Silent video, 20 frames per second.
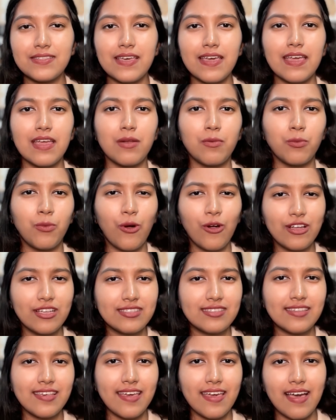in
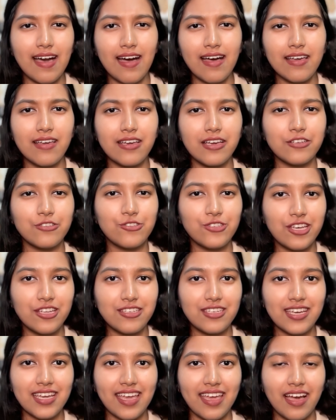voice AI,
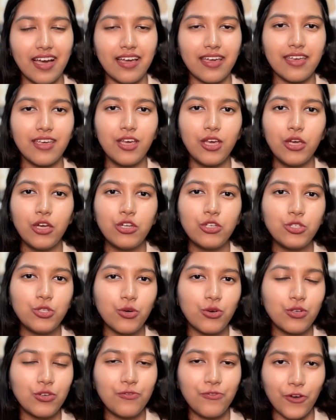agentic AI,
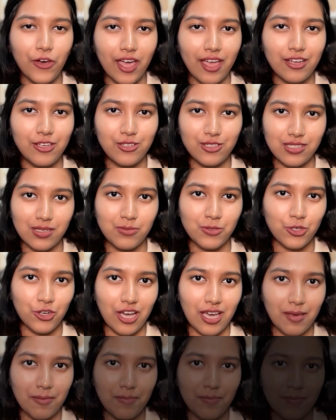don't forget to
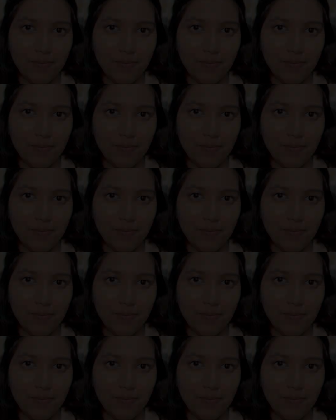subscribe.